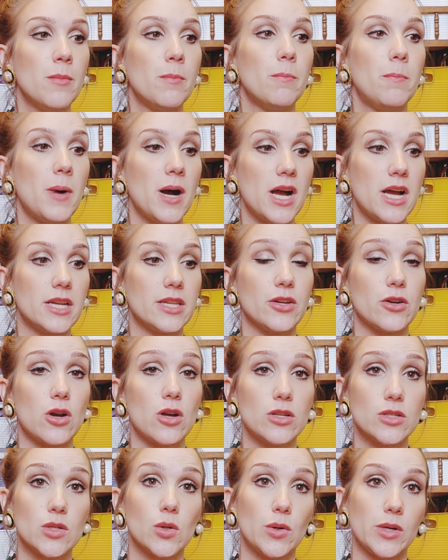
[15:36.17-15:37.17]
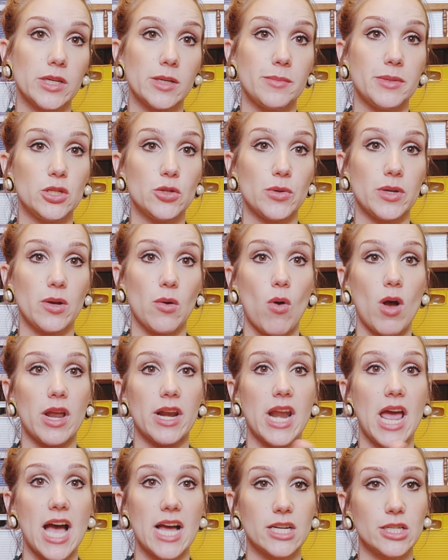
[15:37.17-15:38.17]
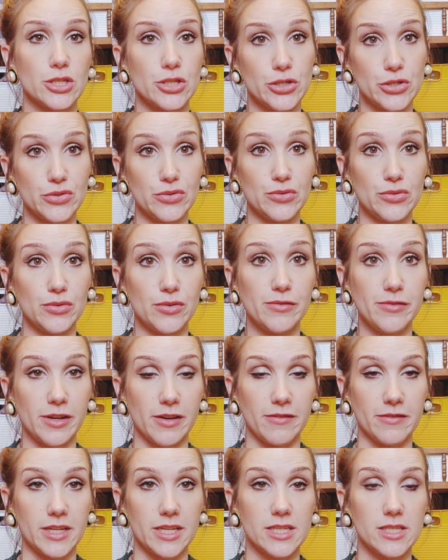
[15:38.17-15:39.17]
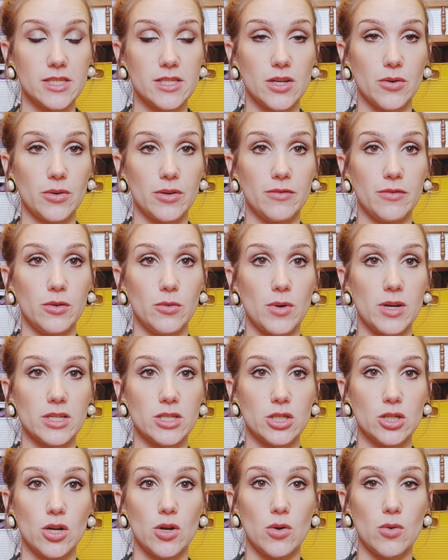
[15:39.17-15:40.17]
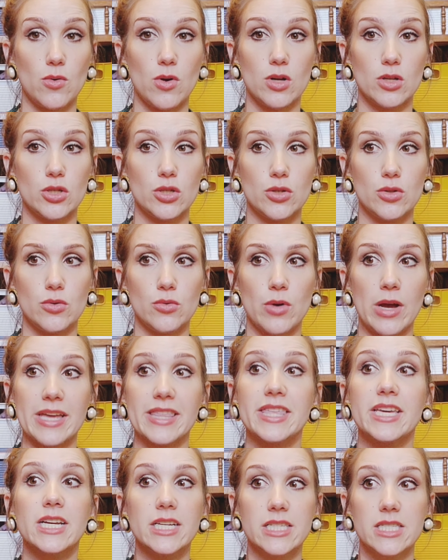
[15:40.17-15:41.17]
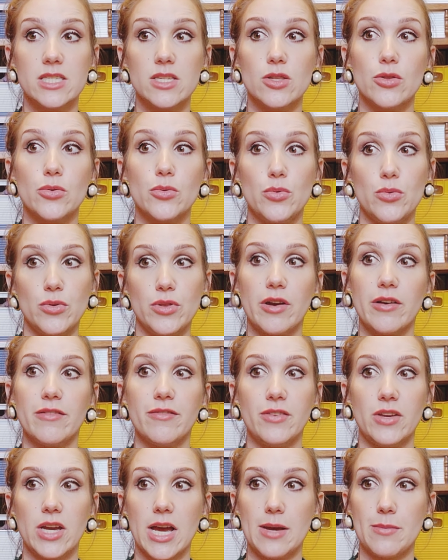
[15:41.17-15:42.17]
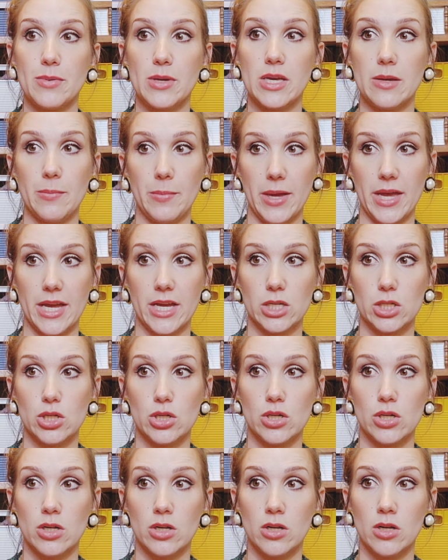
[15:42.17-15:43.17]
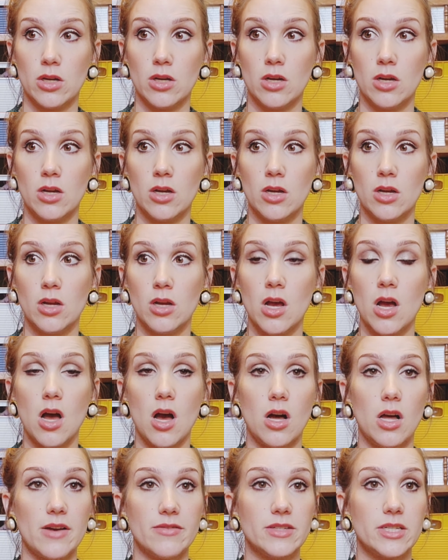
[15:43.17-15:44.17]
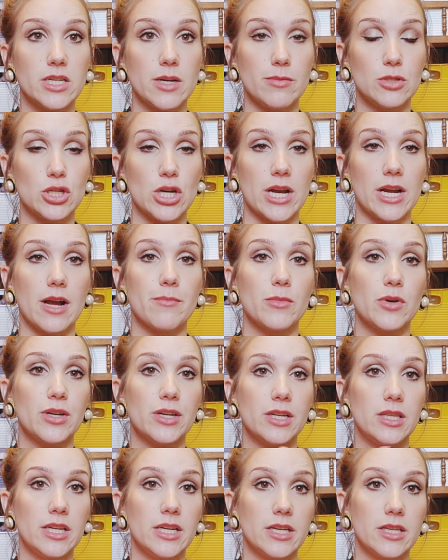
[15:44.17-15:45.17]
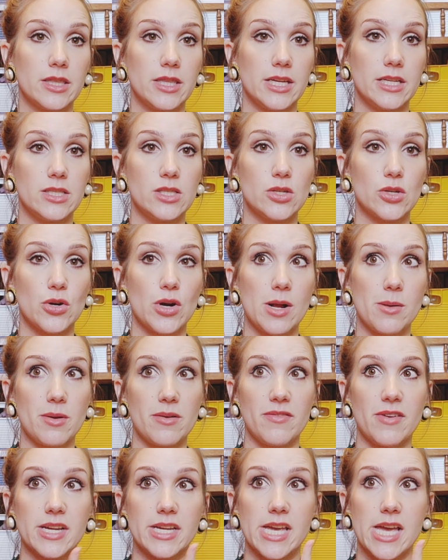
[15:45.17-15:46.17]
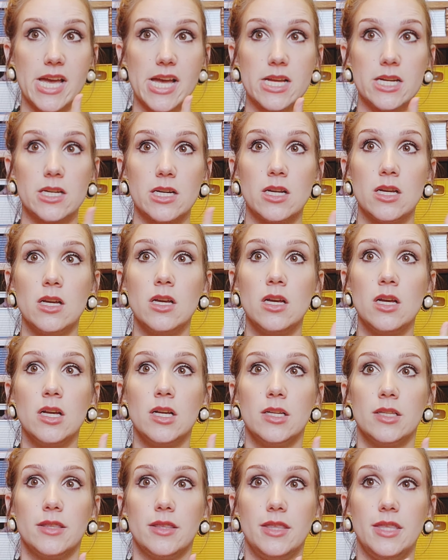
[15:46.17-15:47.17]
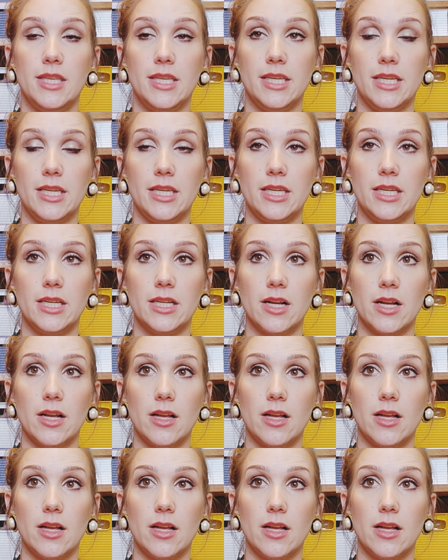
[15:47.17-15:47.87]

but they're also going to be doing one at 250. So if you want to go to, I think it's through their VIP page. I'll have to double check. I'm going to link the Instagram if I can, the